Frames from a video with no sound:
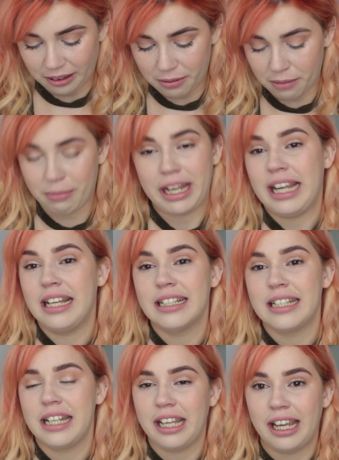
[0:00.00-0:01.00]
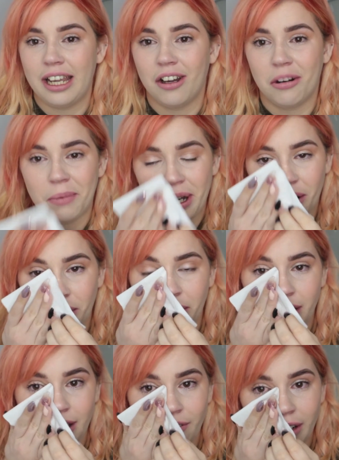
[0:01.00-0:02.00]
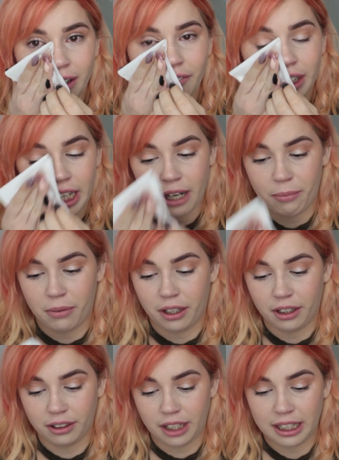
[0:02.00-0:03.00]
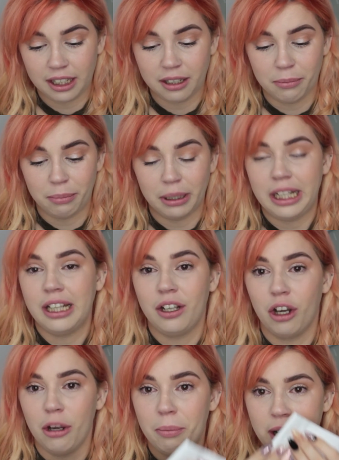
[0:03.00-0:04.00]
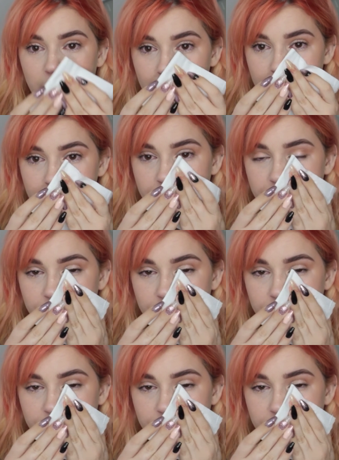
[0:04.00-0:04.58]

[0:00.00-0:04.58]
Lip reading: But sitting here on my own in front of a camera, I can completely open up.